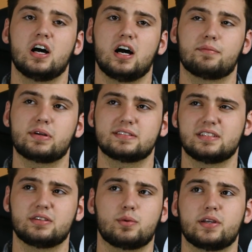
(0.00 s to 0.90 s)
because
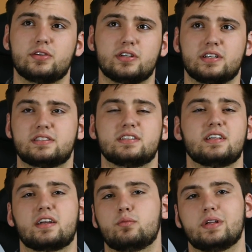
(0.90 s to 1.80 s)
then they want you to, it's
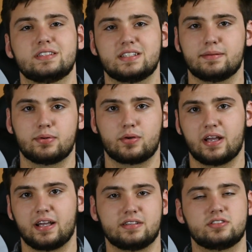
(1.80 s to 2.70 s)
like WinZip,
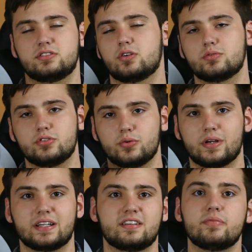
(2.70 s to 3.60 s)
okay? Just don't do it.